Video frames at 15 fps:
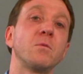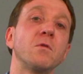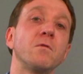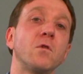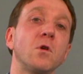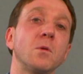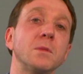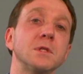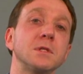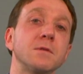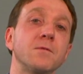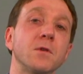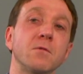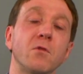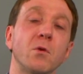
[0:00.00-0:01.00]
performance in
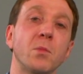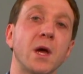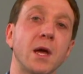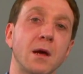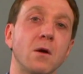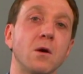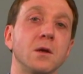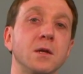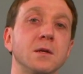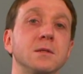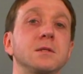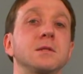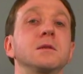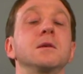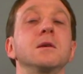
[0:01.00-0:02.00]
front of a paying
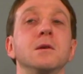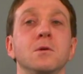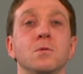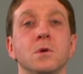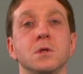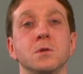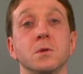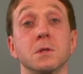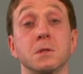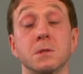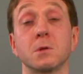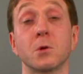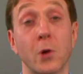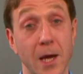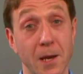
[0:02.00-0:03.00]
audience, which
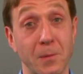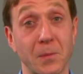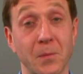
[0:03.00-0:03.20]
was great.